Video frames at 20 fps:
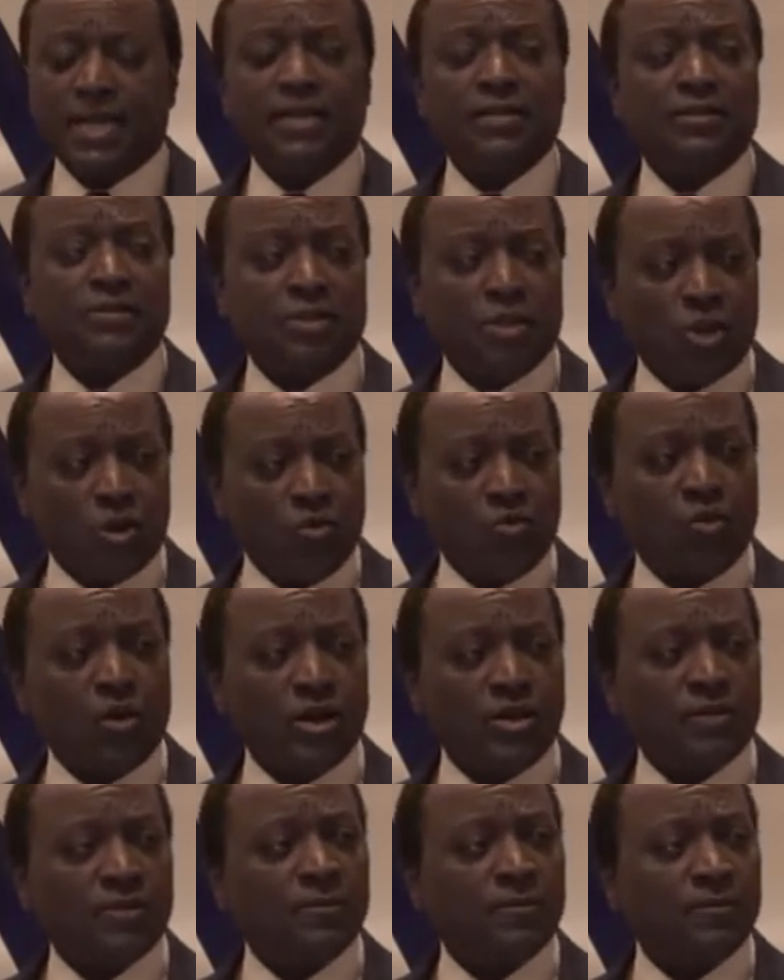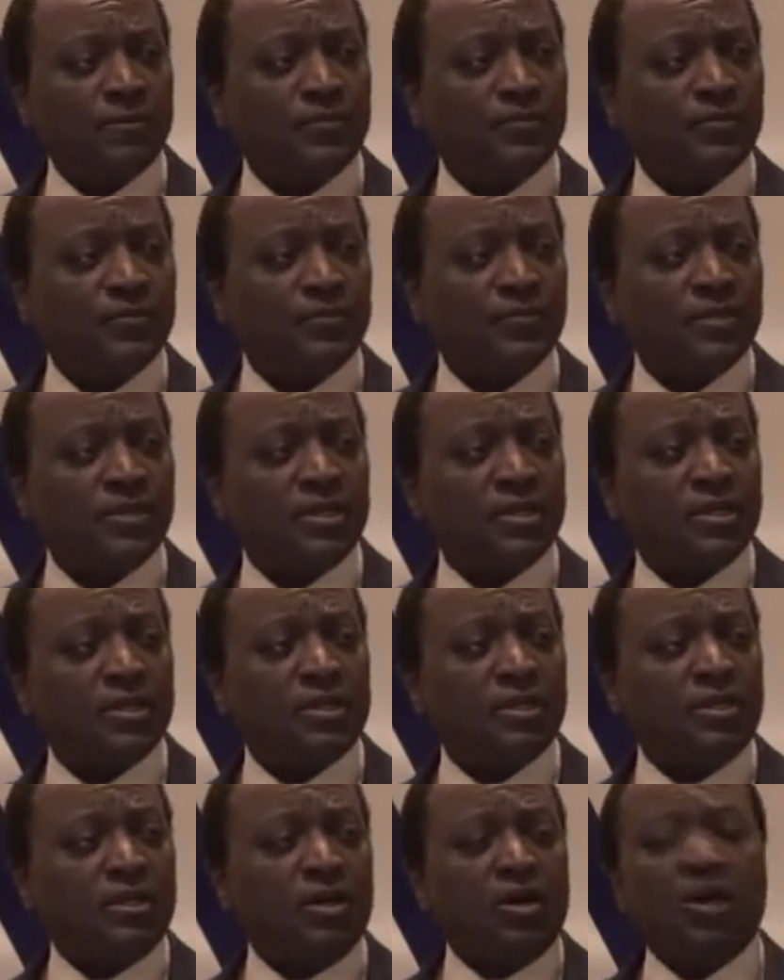Can no one
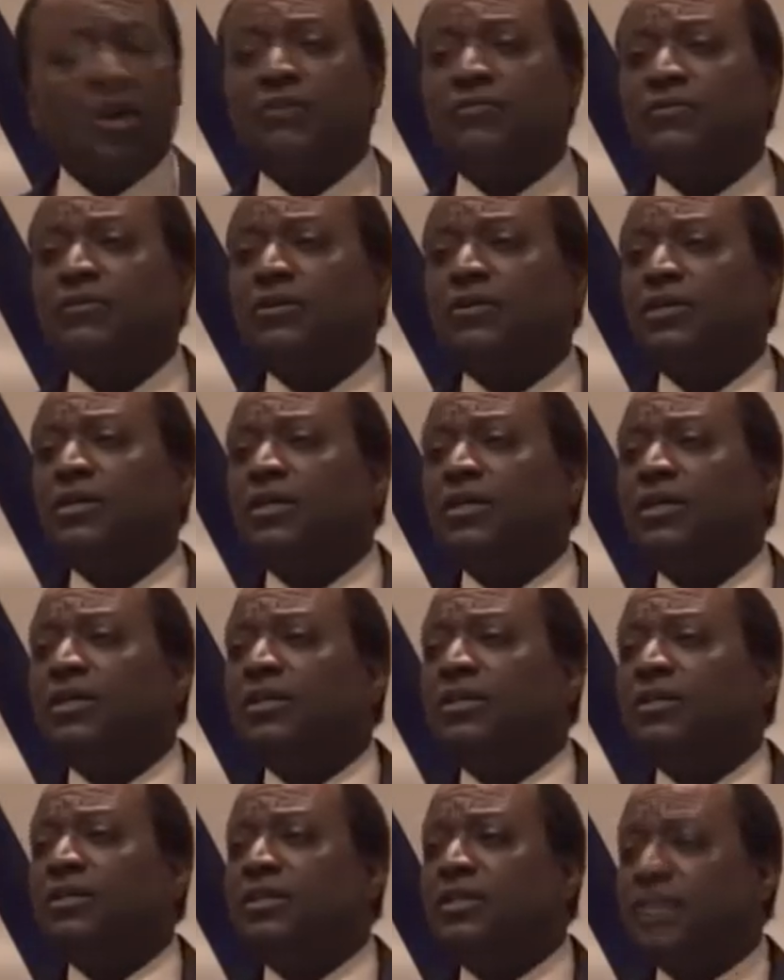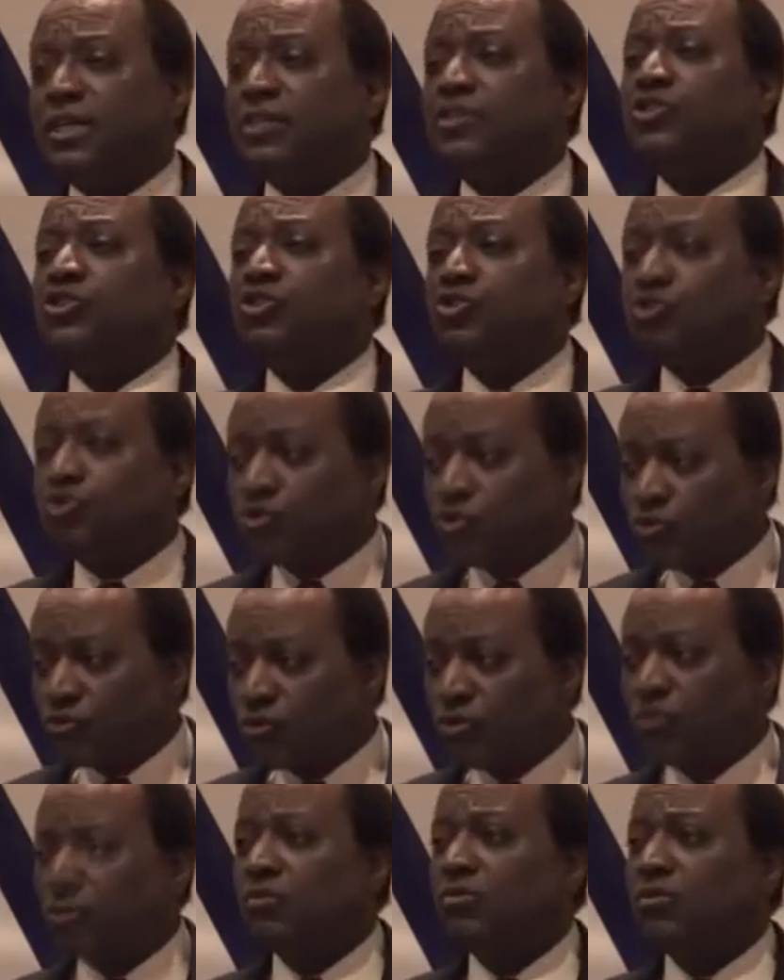offer this
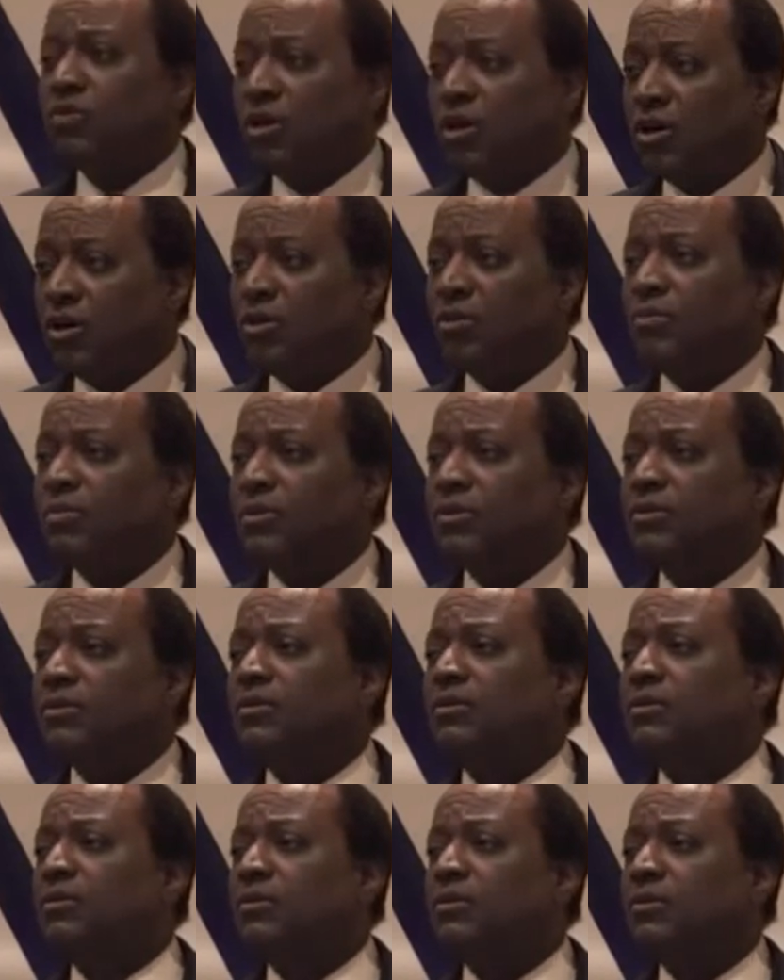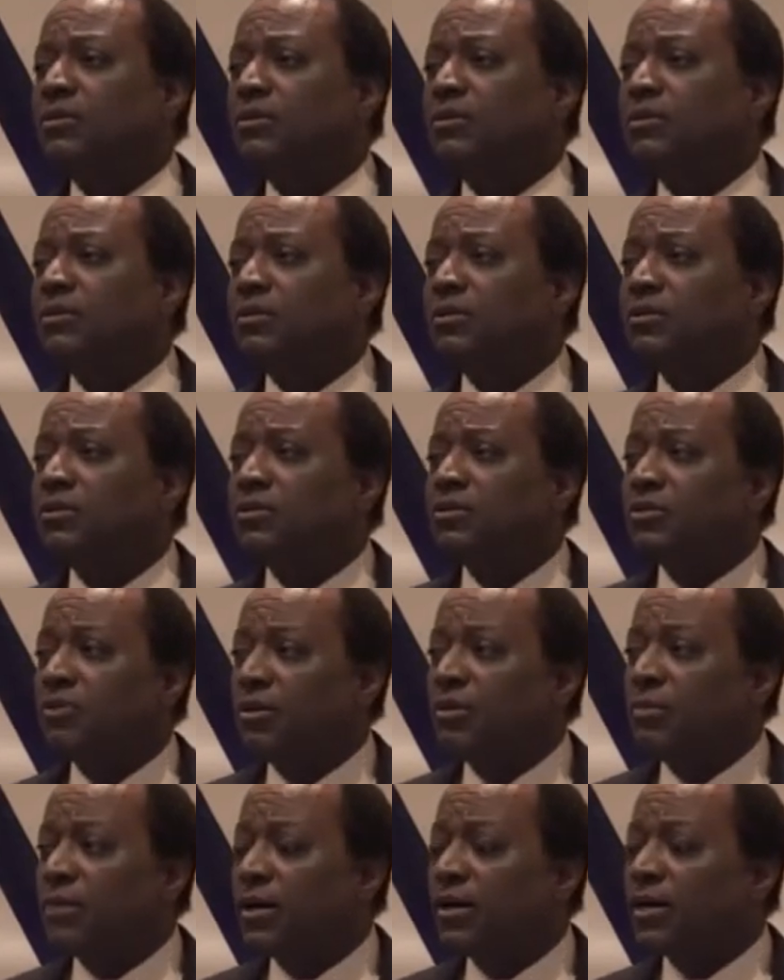true hope to
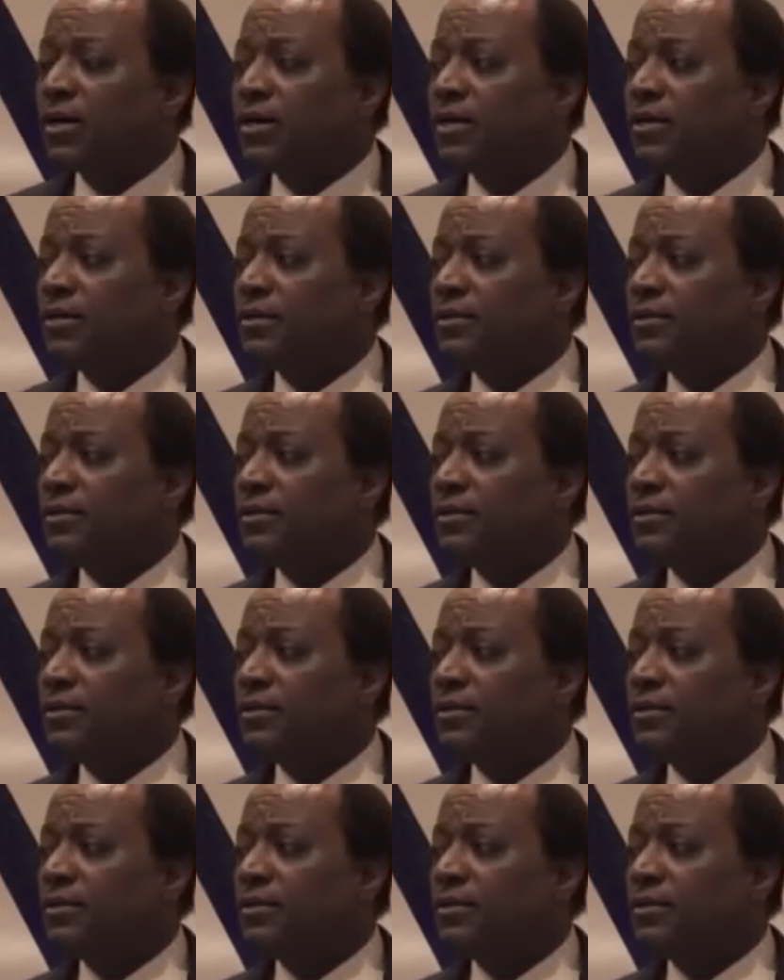America?